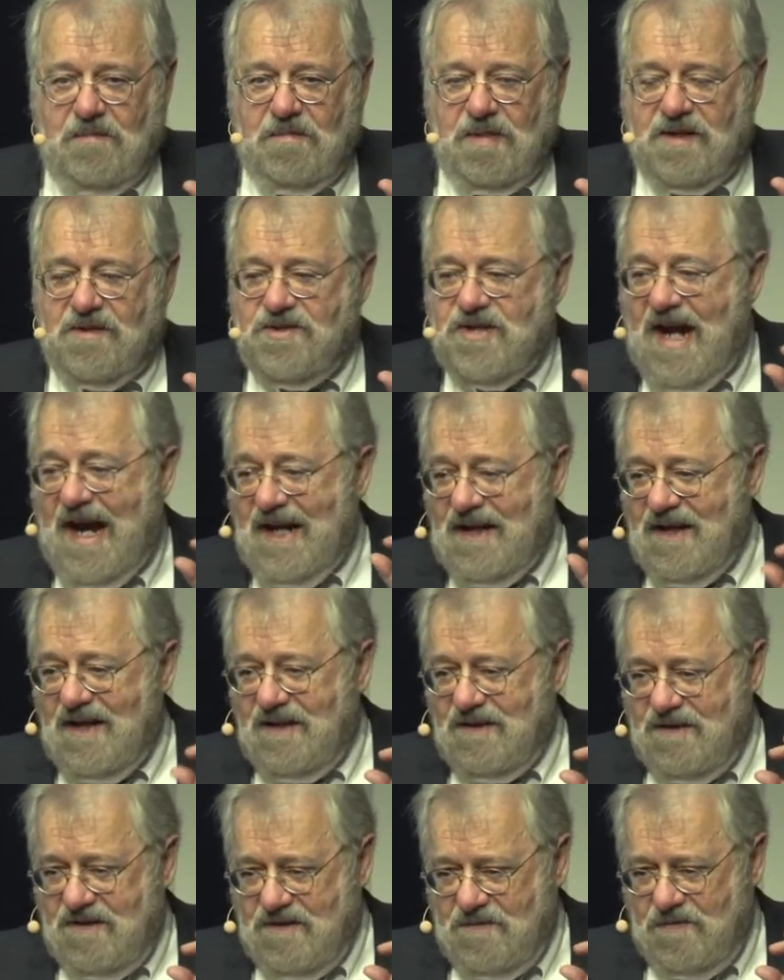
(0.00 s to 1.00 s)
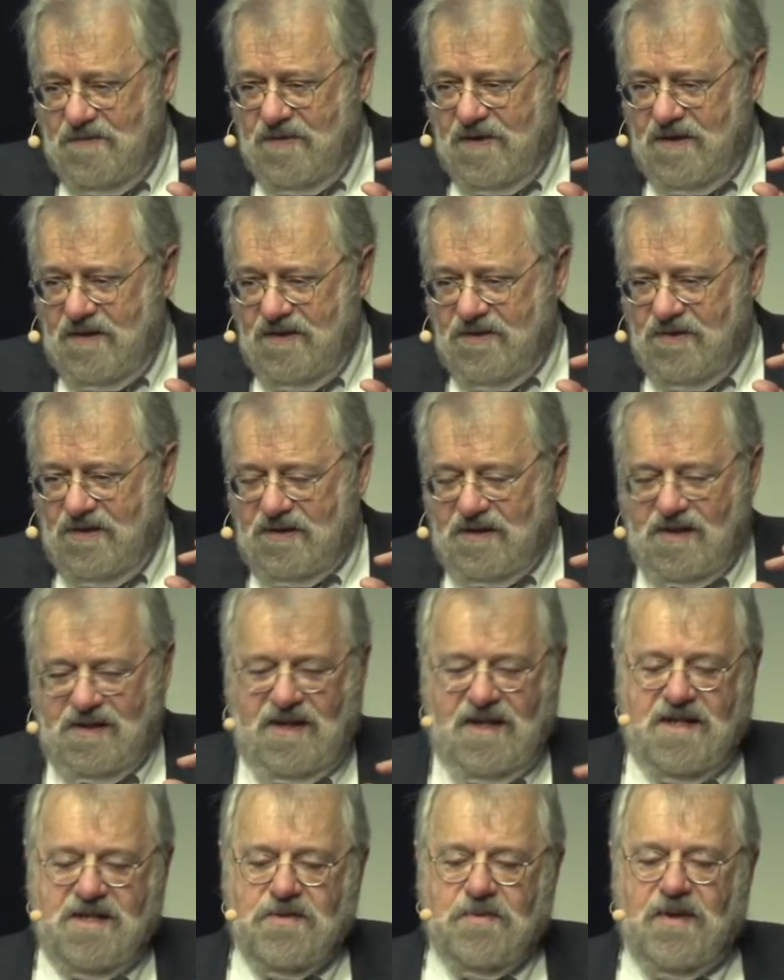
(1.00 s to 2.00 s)
But Jackie, at this point, thought that
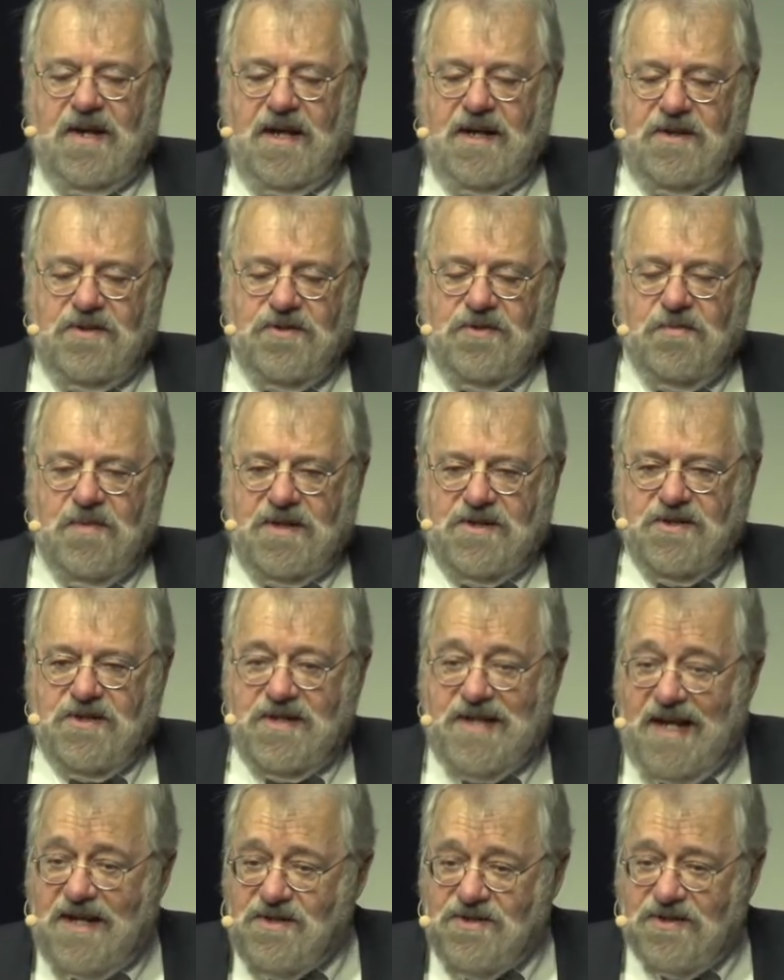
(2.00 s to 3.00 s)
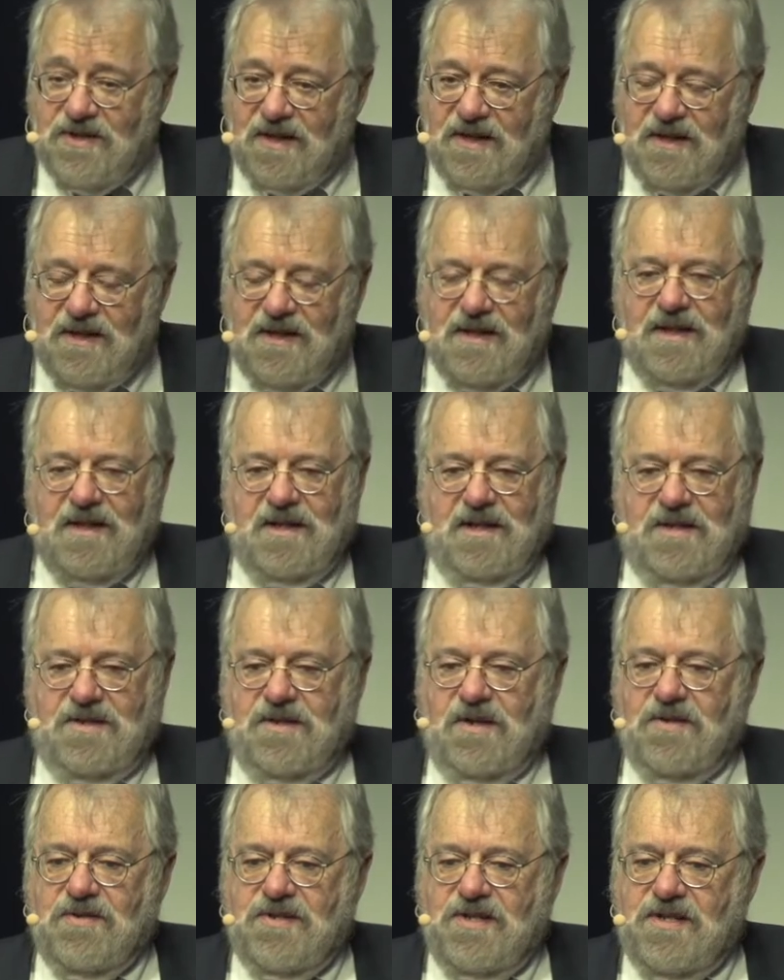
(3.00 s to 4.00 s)
kids were getting too much attention,
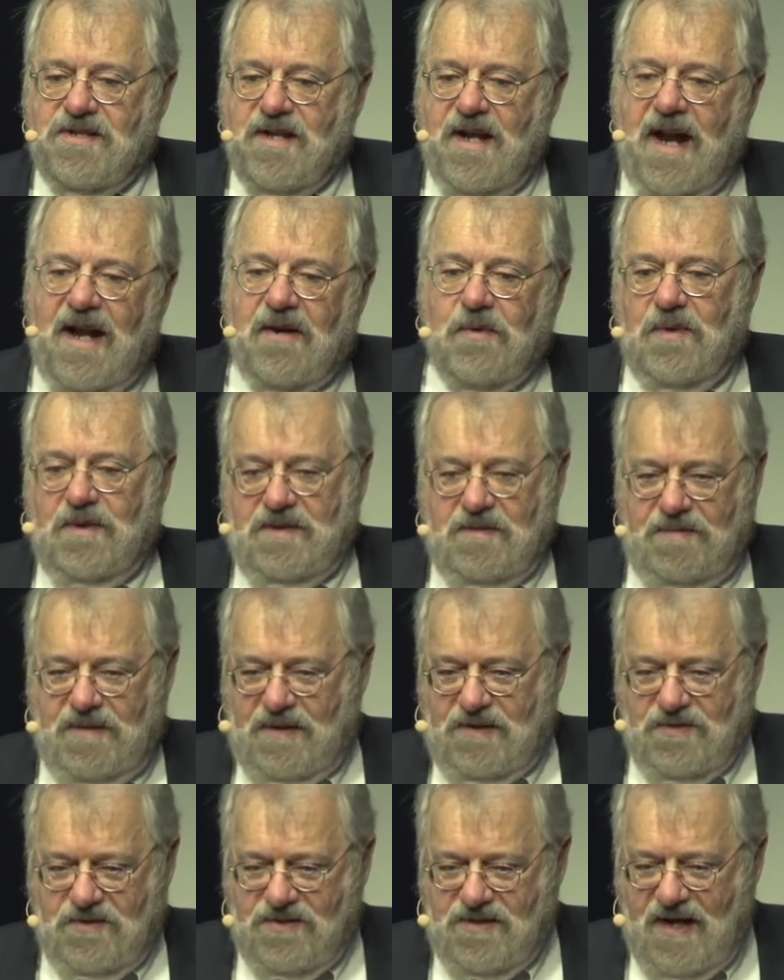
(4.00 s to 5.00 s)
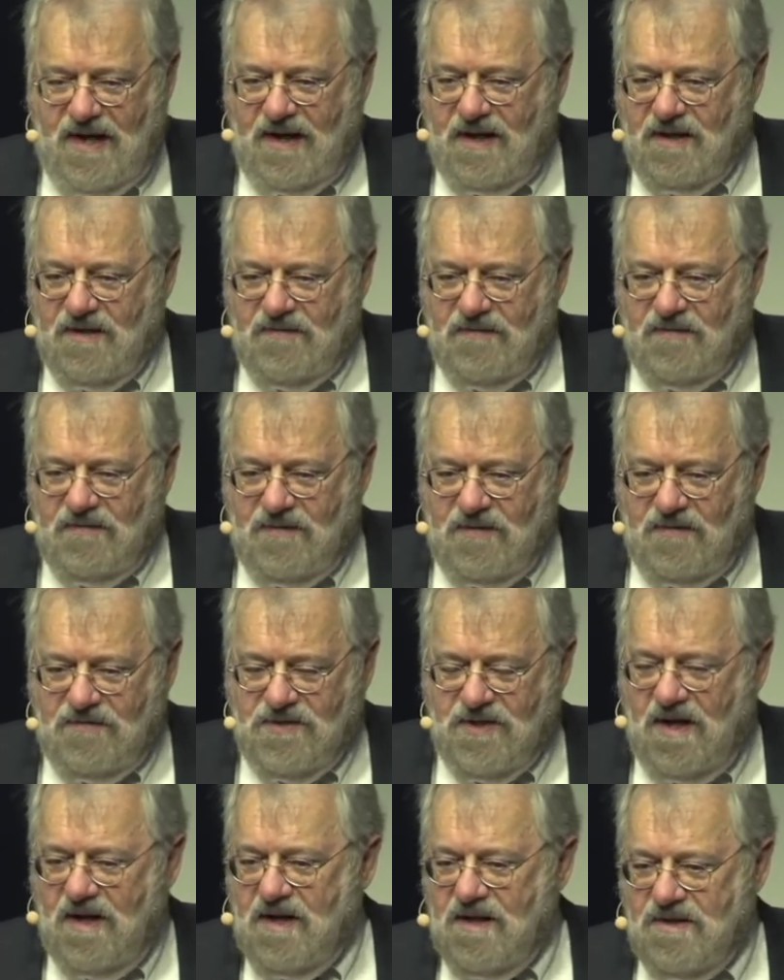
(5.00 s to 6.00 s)
so she said, I don't want the pictures taken of, of
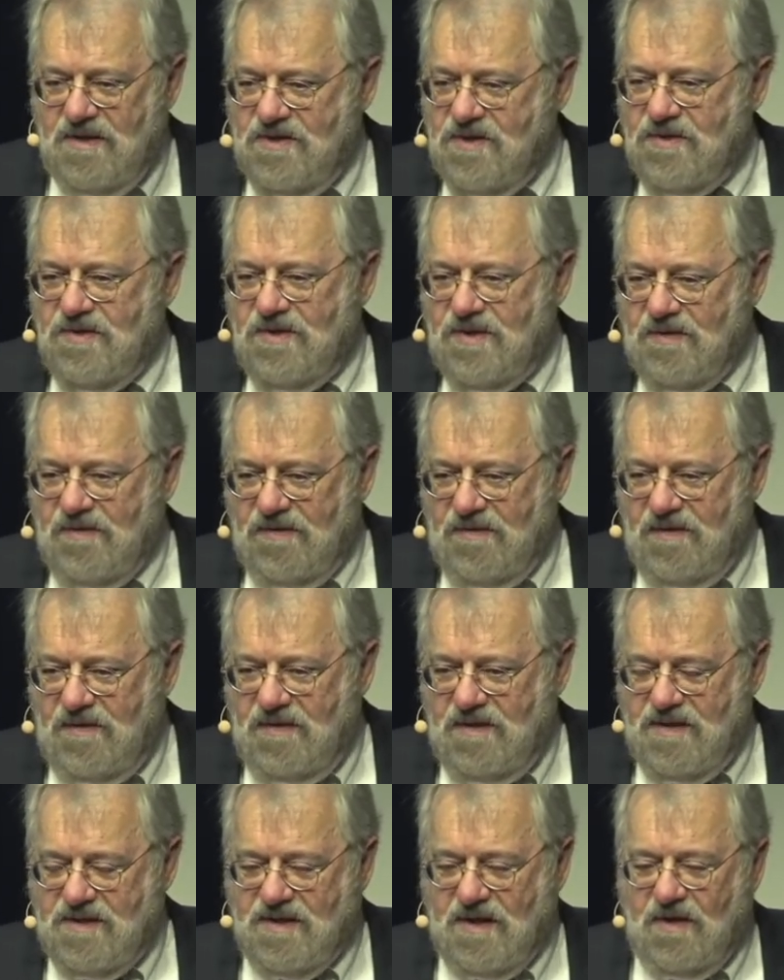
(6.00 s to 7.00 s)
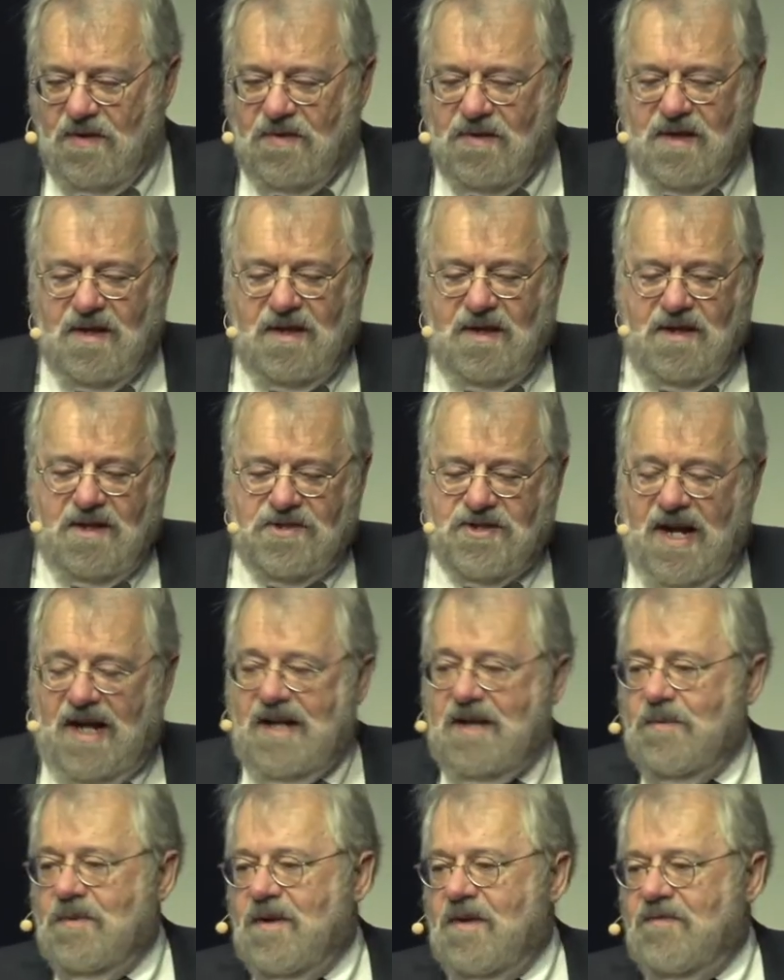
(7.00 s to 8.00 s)
John Junior So
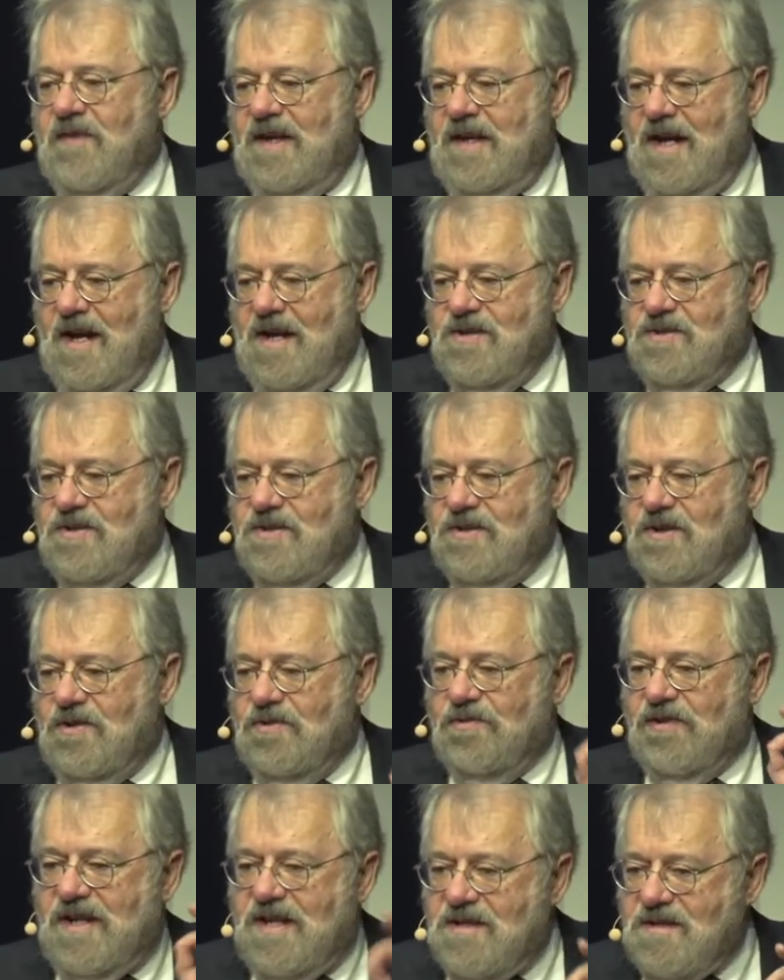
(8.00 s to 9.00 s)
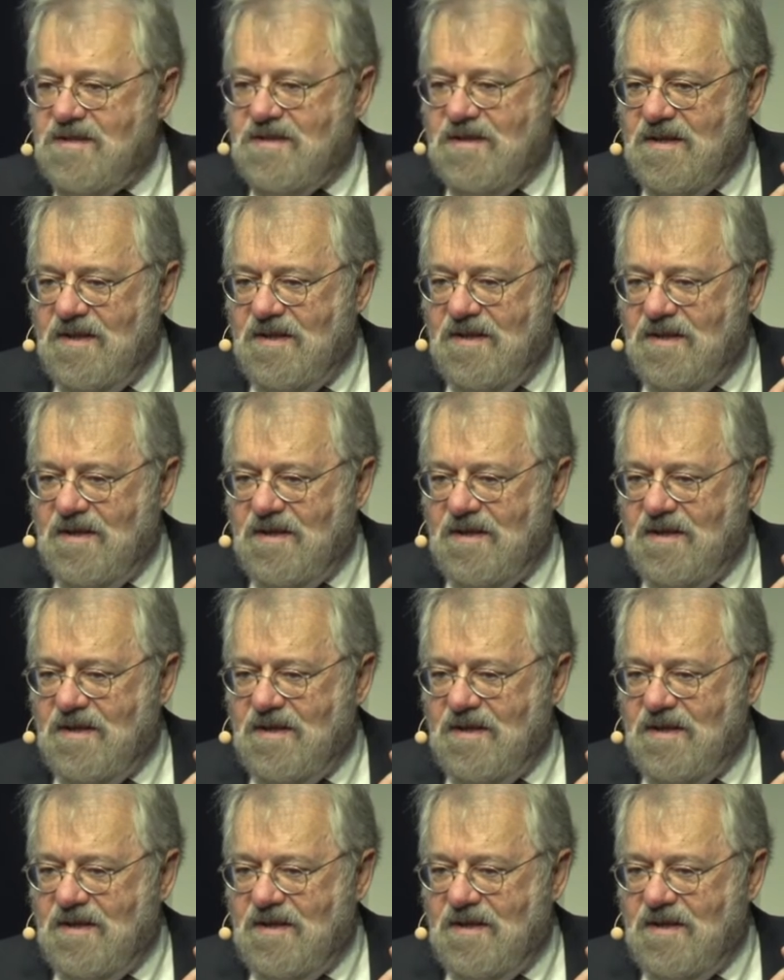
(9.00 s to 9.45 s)
Jackie went on vacation to Greece